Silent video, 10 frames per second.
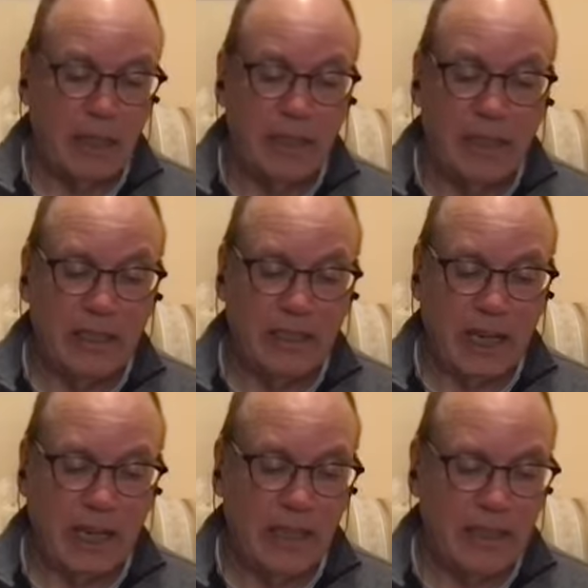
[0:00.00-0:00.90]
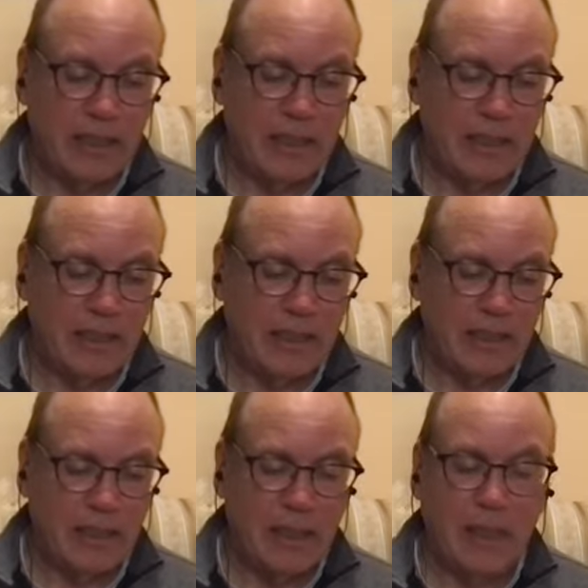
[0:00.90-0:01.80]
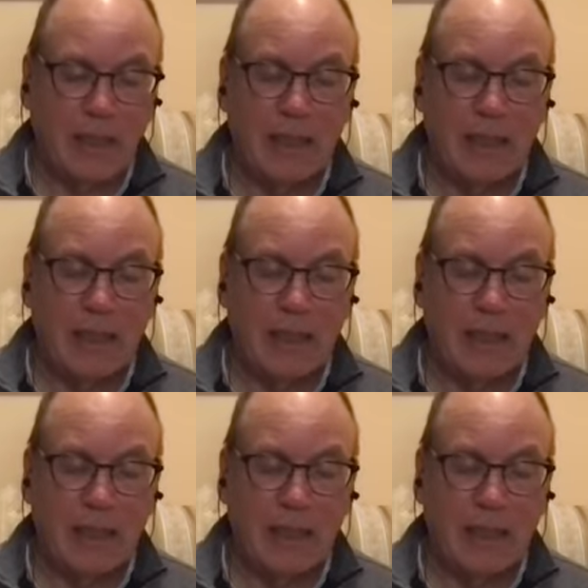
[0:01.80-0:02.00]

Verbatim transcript: undisguised. Yeah.